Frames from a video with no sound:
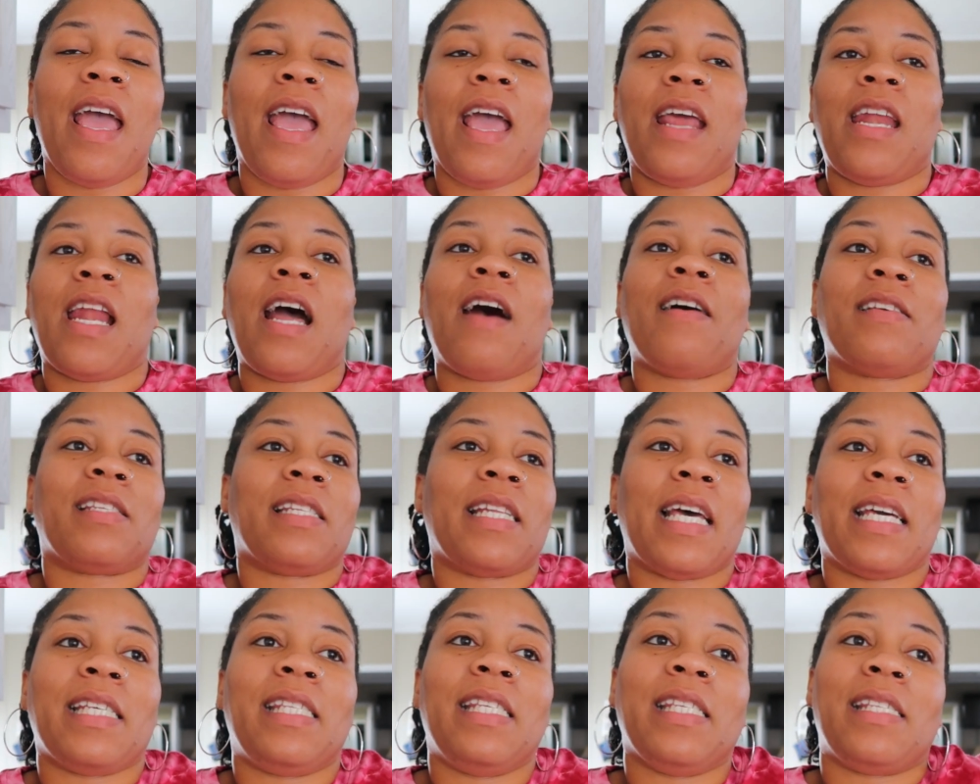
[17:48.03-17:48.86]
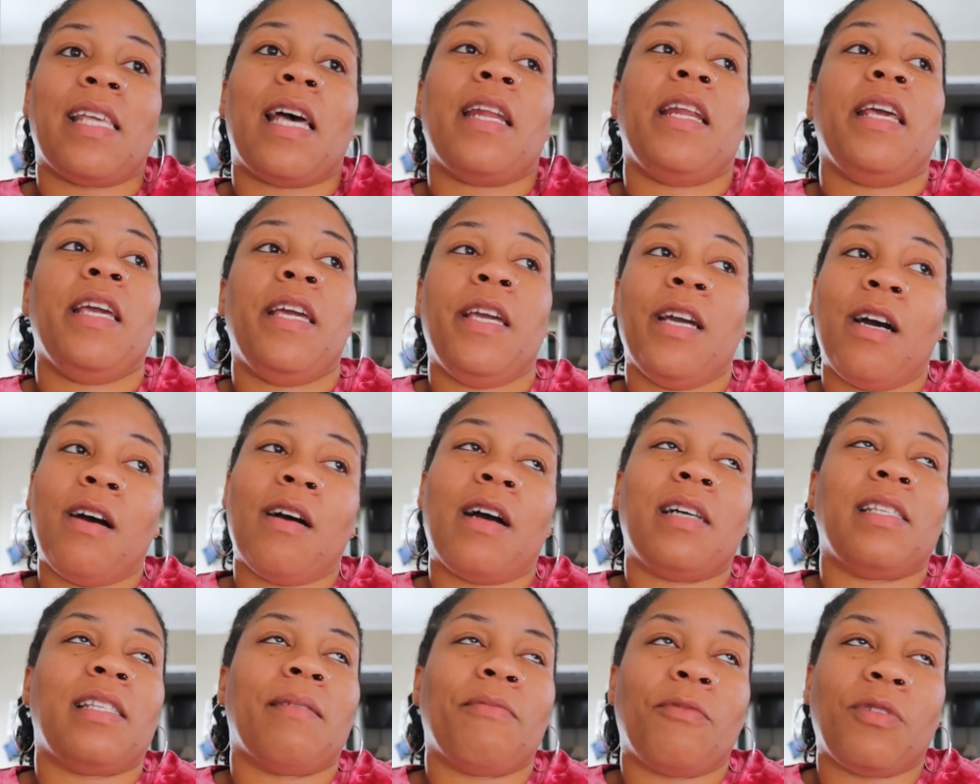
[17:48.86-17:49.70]
And I was like, sis, I need
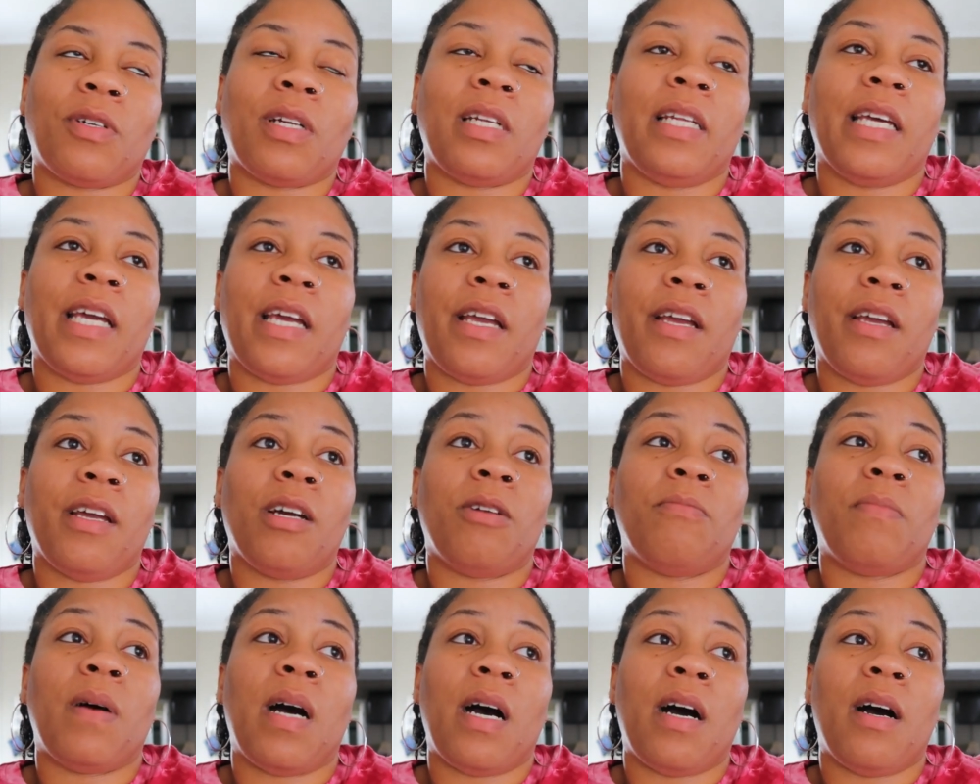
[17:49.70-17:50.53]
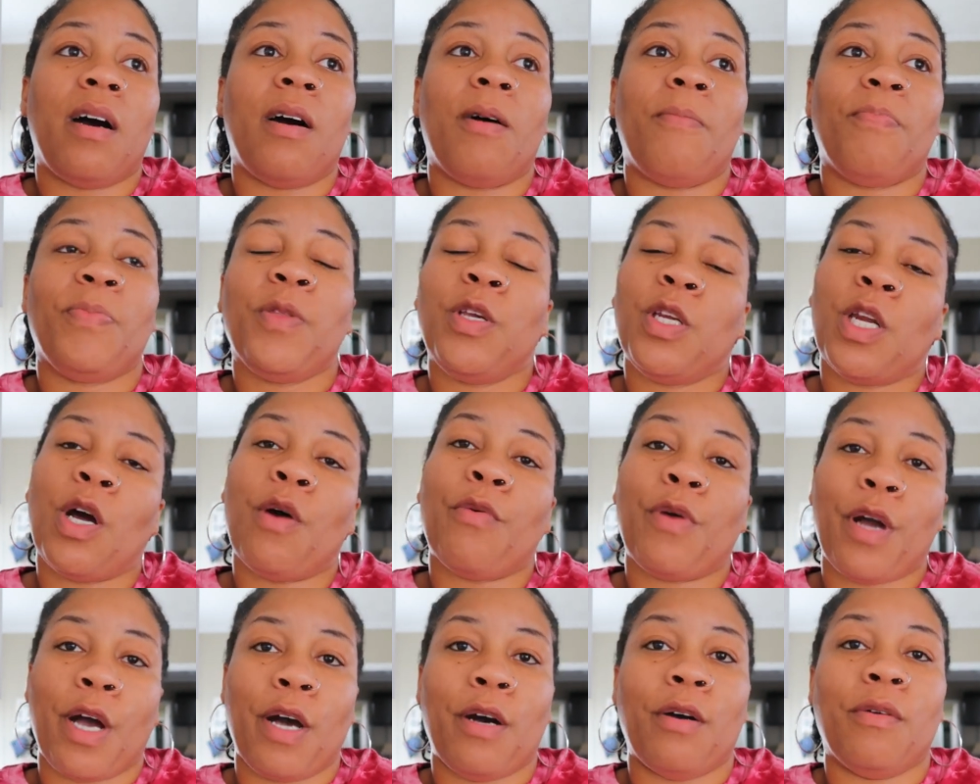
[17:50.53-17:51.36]
help because I'm going to let him, um, you
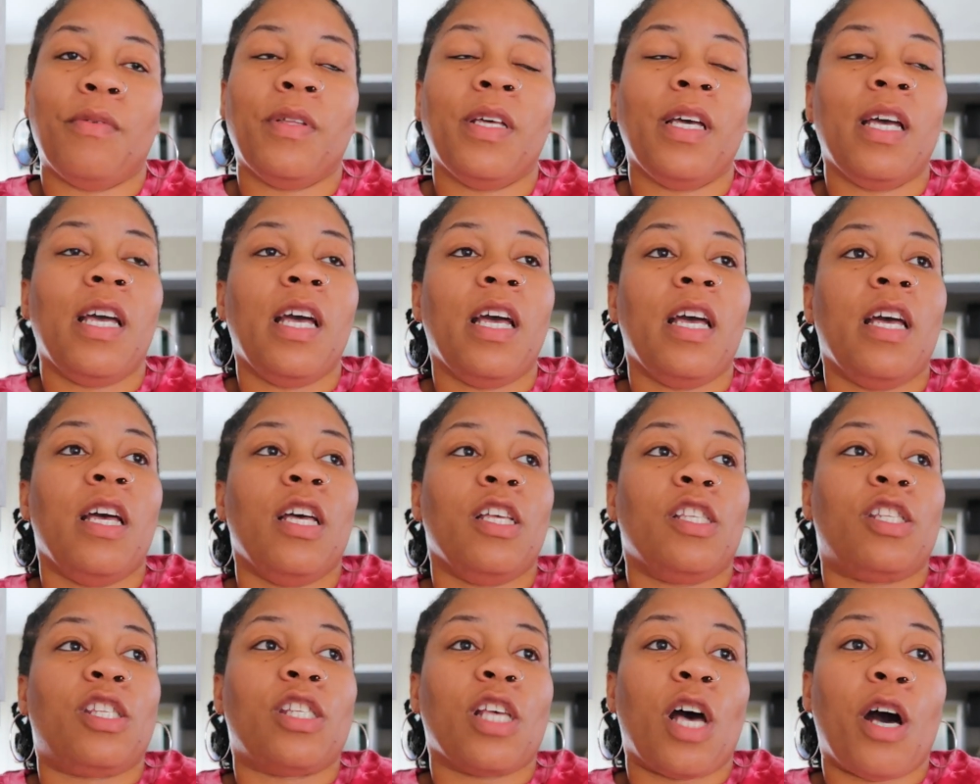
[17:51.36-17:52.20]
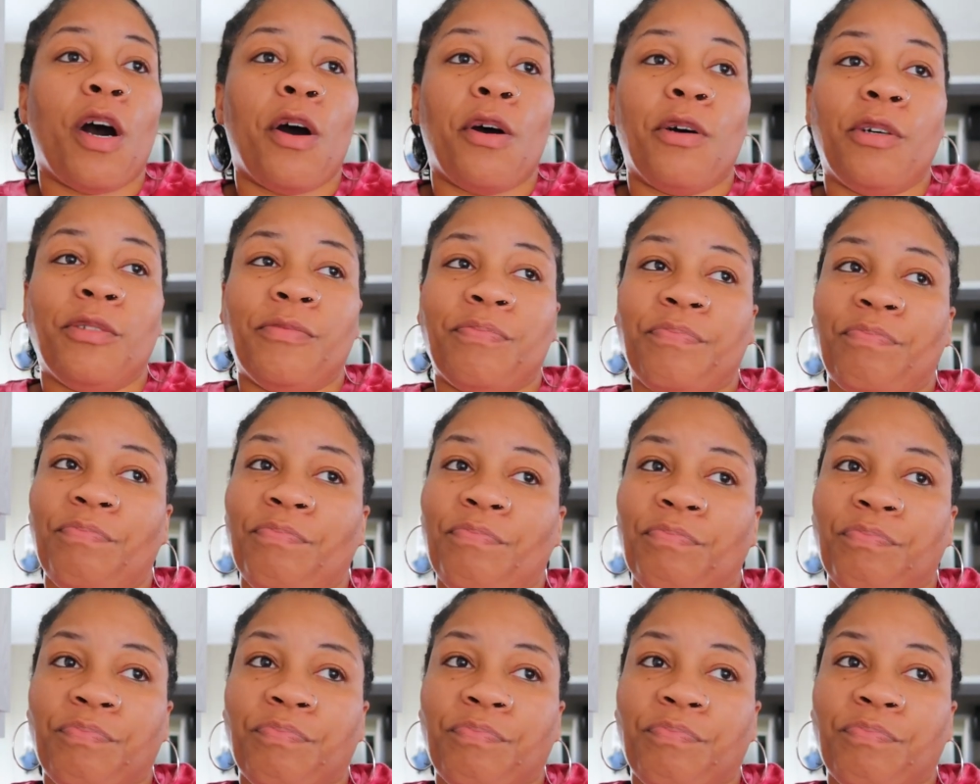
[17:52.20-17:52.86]
know, go. So,